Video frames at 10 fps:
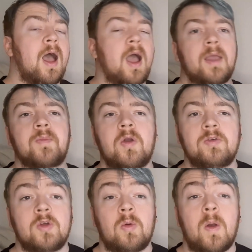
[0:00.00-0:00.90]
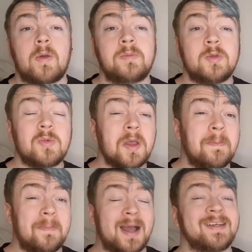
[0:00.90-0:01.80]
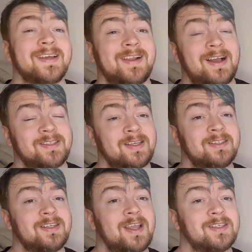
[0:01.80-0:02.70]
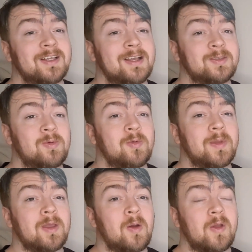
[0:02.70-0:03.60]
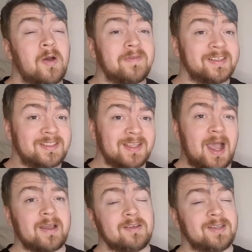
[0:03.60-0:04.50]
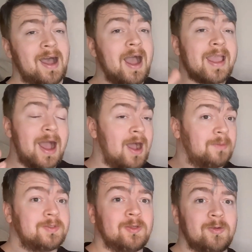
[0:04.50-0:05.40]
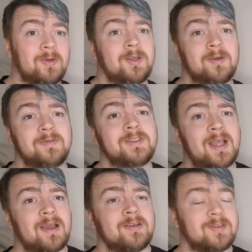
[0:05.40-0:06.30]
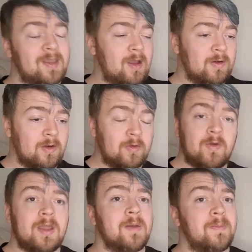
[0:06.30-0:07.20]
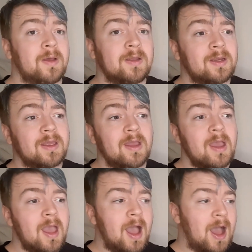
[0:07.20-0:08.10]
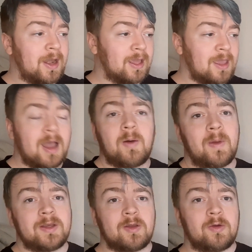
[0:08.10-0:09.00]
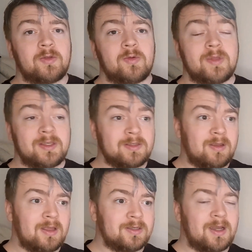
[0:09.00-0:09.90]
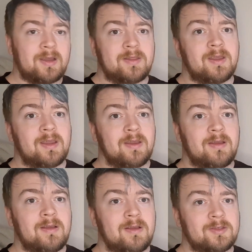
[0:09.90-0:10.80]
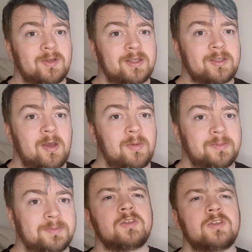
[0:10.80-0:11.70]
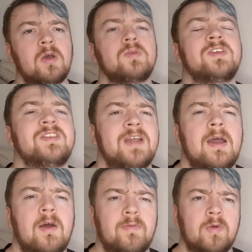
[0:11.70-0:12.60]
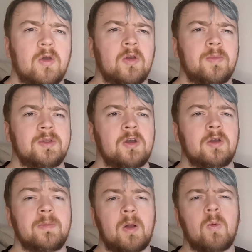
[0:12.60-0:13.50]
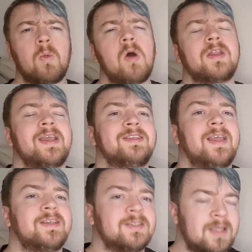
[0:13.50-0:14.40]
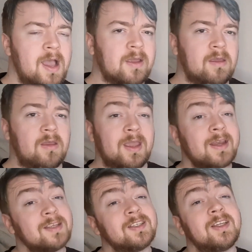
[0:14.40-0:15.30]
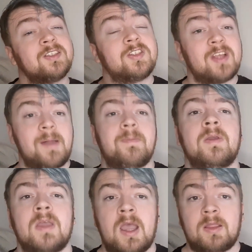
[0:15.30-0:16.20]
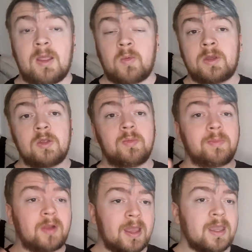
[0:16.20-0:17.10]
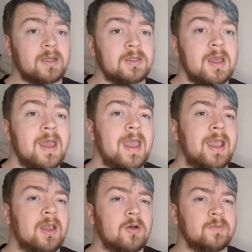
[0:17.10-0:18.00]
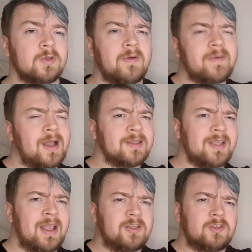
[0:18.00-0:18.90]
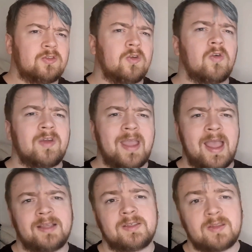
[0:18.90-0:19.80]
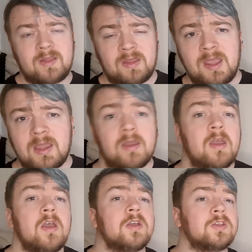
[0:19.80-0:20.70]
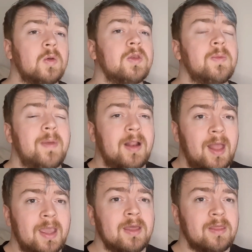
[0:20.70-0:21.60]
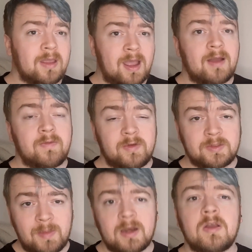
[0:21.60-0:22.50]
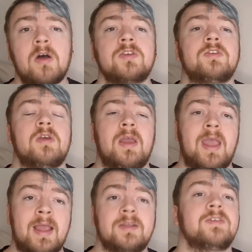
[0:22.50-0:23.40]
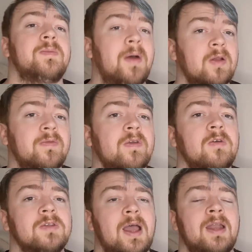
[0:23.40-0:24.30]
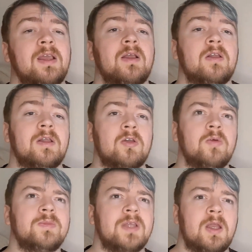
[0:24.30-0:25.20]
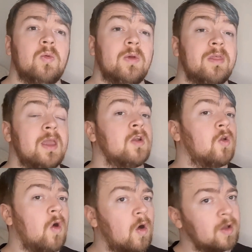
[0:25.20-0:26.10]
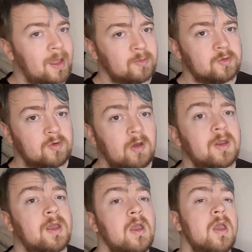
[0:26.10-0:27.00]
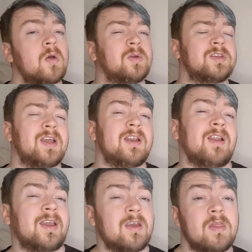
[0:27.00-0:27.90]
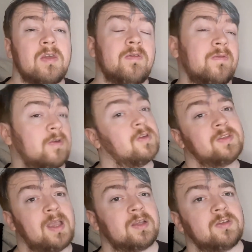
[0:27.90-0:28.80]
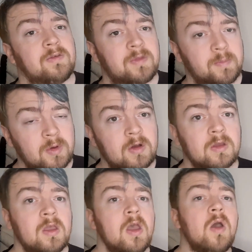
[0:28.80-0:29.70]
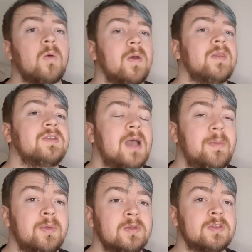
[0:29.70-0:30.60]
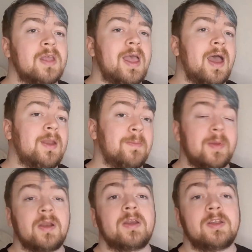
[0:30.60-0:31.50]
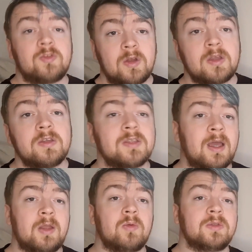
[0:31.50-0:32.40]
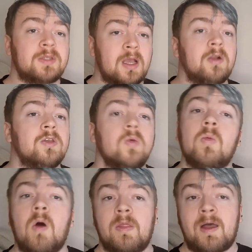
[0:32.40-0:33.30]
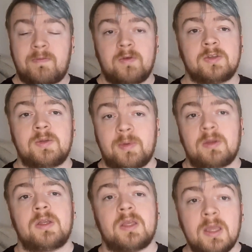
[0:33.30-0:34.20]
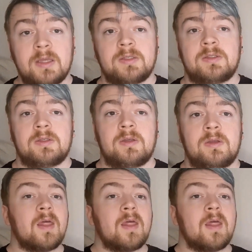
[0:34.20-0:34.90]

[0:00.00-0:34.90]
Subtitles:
Hi, I'm Kojo. Welcome to Commander class. In today's class, we'll be going over Sagas. I absolutely love Sagas. They are a great ability, and I can't wait to go through this entire thing. So let's go. So to start off, we're going to be talking about what is a Saga. It is an enchantment card that when you play it, it comes off as a story-esque thing. So when you play the card for its mana cost, it enters the battlefield and it comes in with a lore counter on it, which is kind of like the first section of the book. When this happens, an ability triggers and it will tell you what that first ability is.